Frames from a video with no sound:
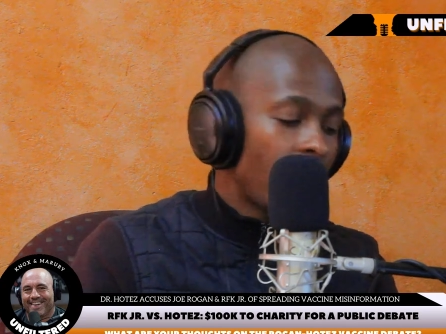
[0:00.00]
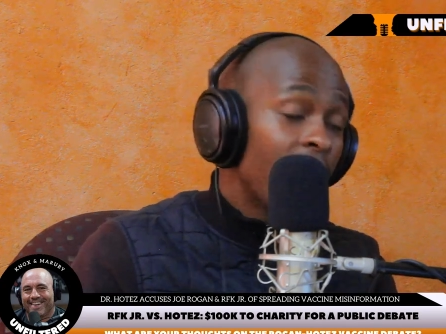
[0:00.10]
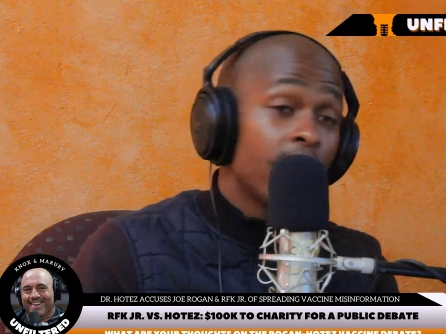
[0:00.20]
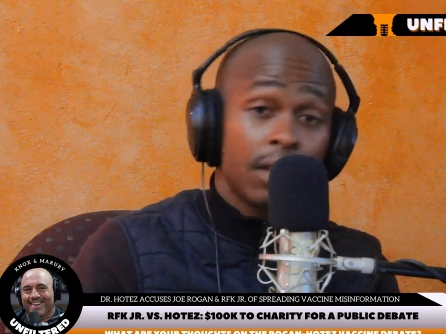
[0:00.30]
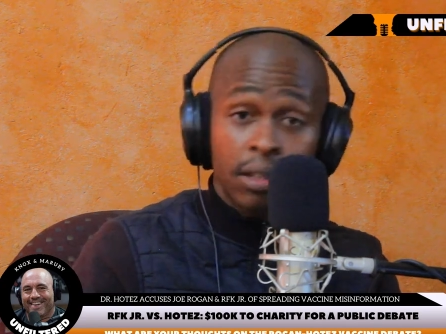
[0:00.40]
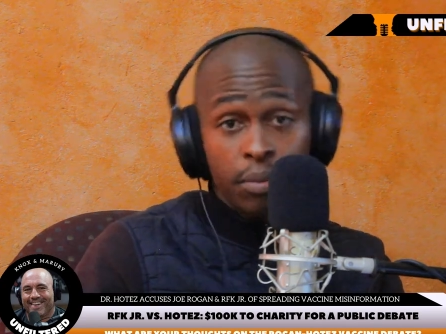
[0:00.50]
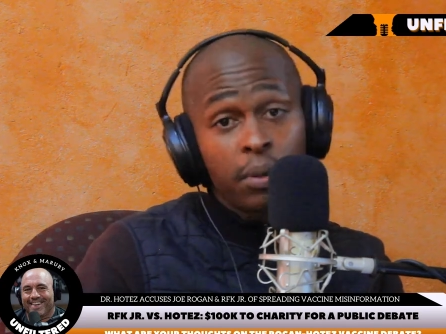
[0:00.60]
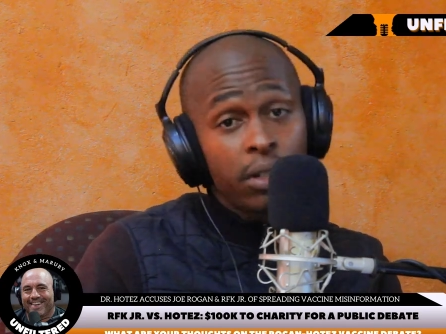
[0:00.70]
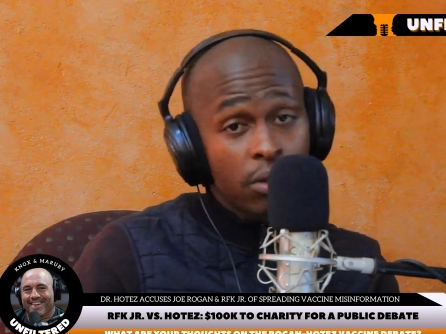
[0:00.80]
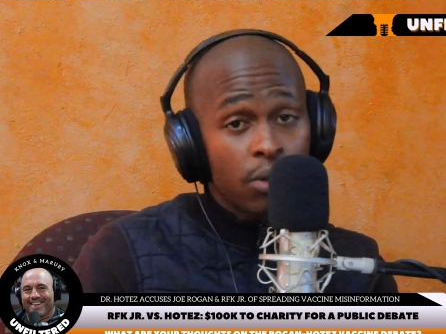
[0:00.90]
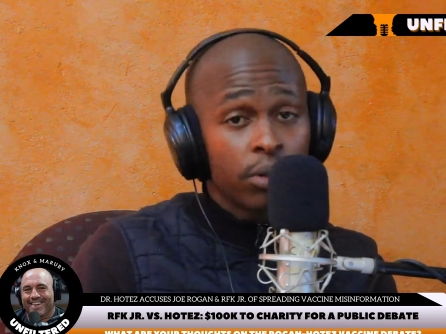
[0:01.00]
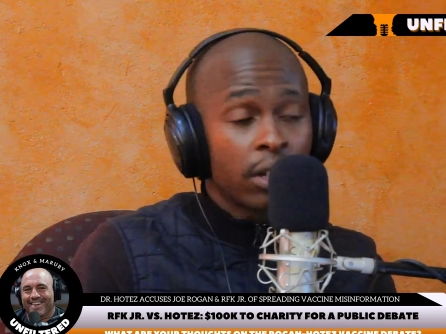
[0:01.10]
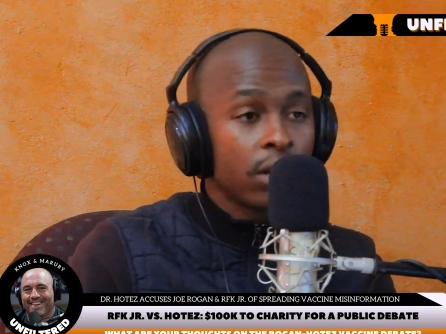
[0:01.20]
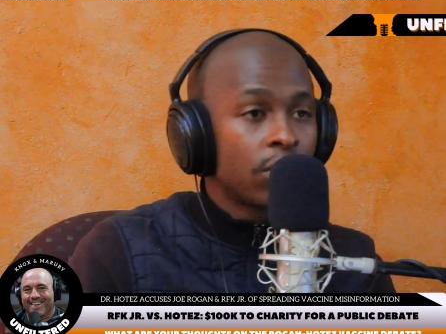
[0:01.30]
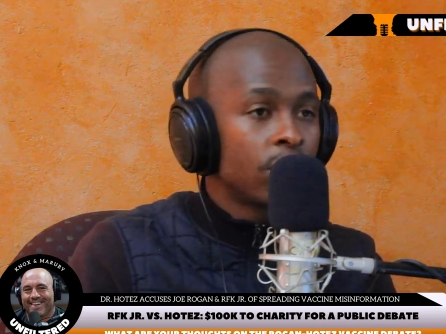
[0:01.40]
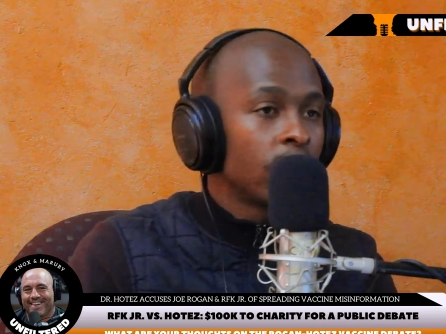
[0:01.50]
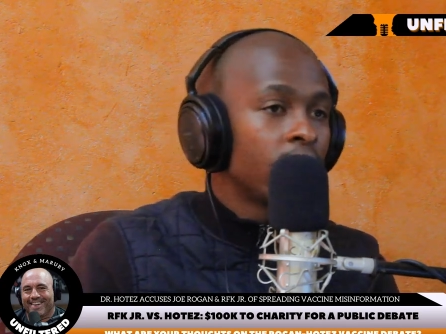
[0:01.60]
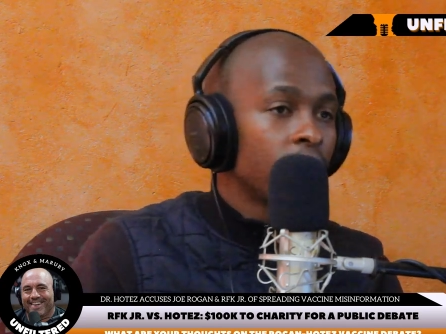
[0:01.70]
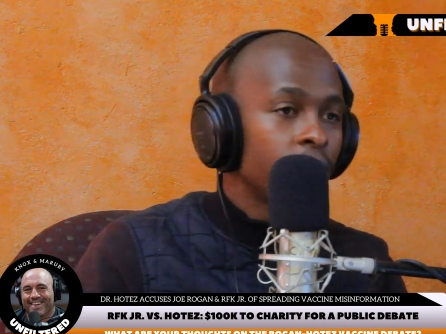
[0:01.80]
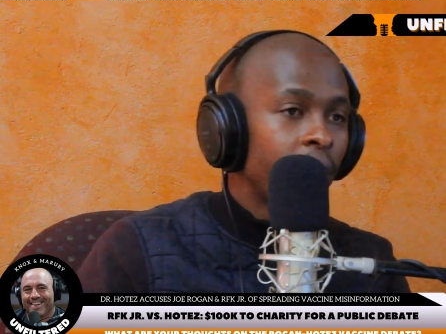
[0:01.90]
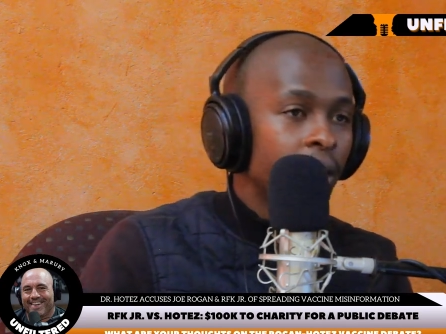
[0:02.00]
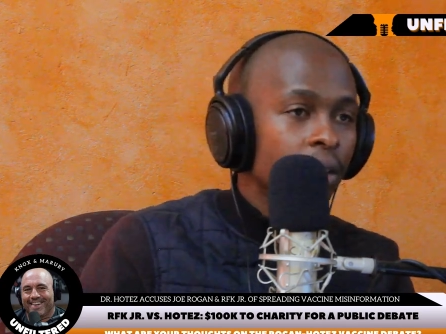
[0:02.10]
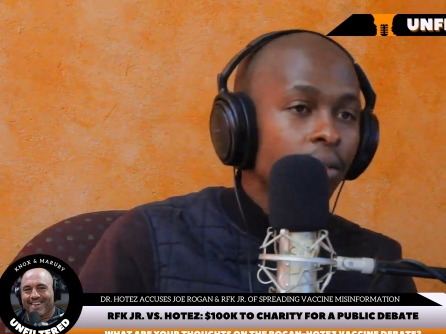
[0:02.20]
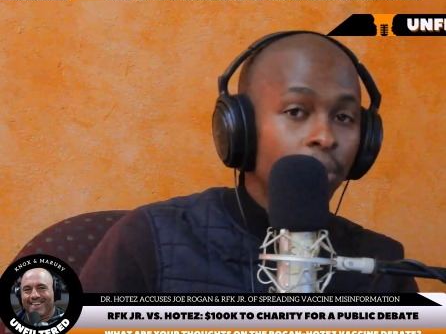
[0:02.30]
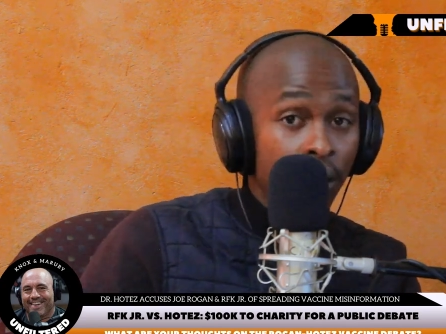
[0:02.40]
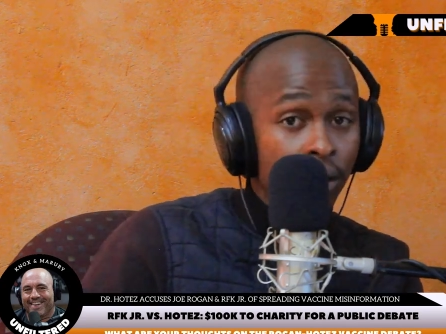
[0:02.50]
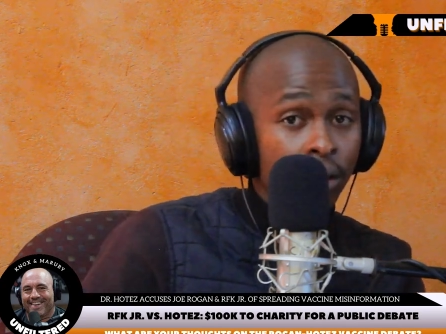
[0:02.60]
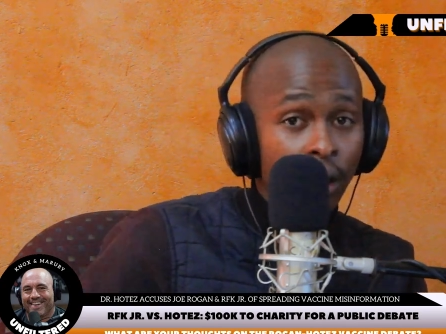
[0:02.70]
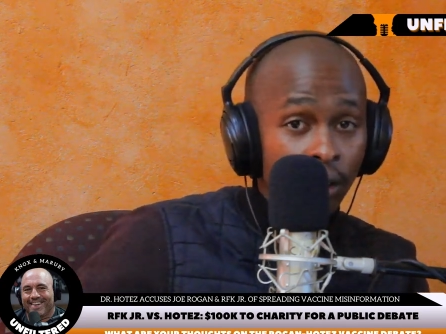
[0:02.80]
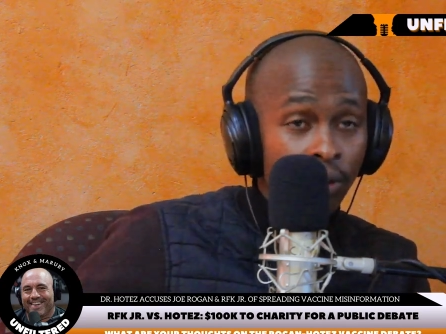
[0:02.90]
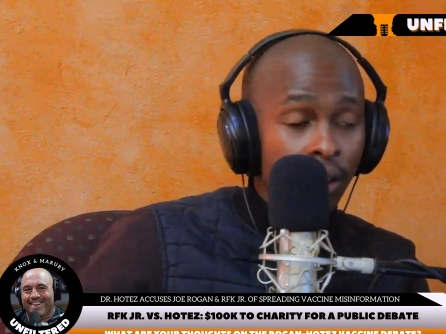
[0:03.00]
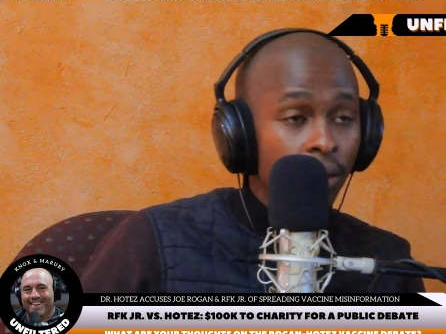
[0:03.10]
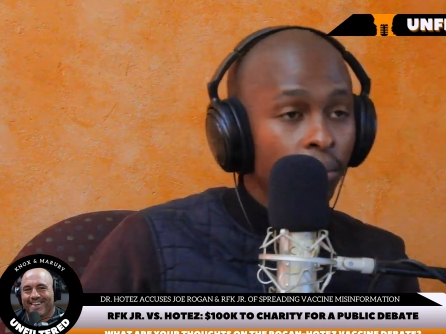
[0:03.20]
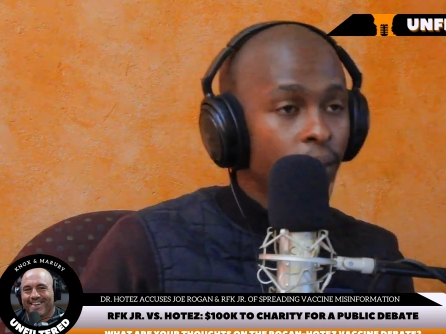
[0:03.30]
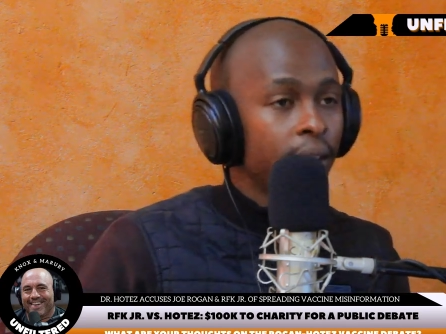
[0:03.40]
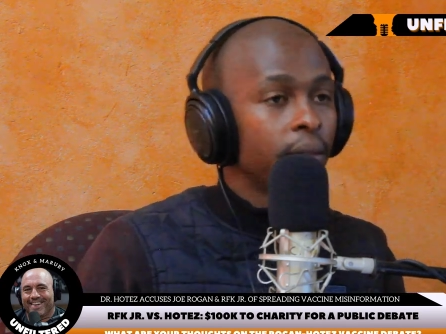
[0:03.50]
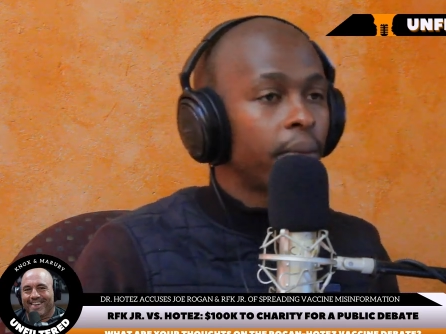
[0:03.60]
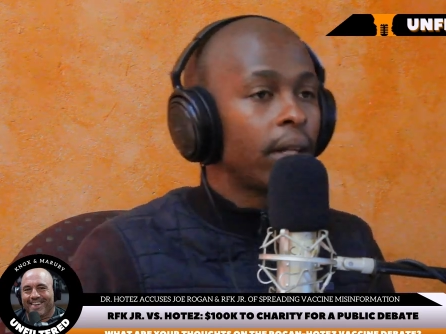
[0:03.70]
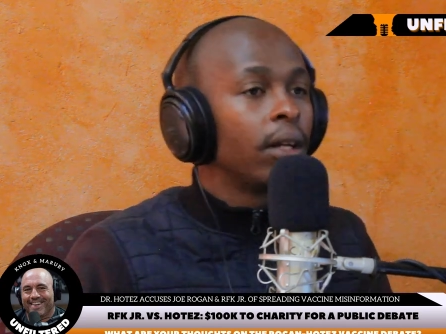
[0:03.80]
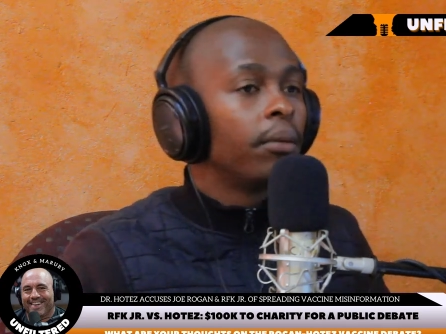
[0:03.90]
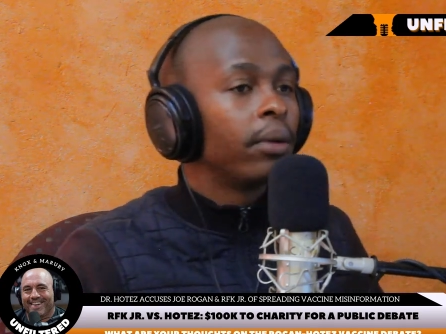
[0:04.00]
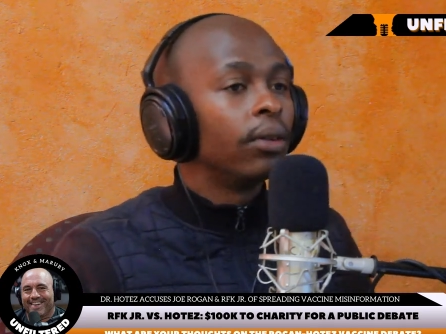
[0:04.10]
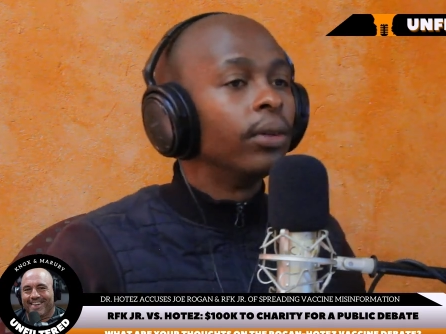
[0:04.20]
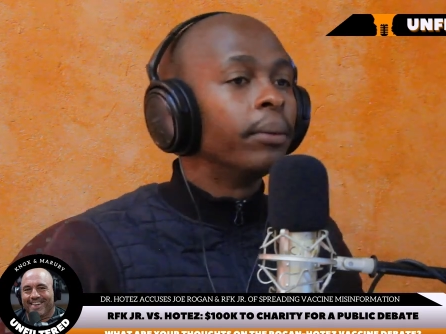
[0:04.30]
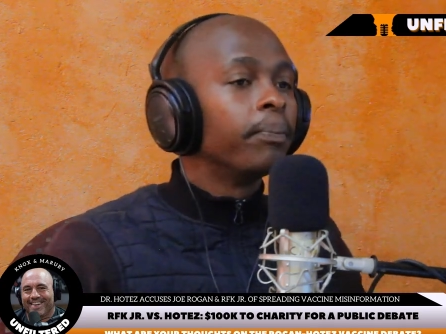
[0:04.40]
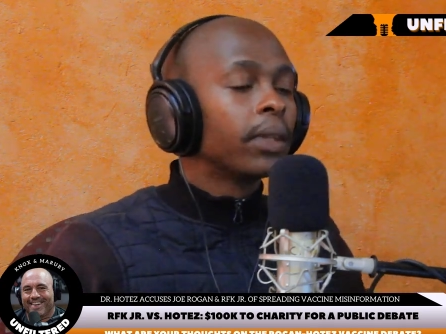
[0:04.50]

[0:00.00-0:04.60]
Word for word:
Speaker 1: others, please go get your children vaxxed. Please. That's very important, by, okay. by the way.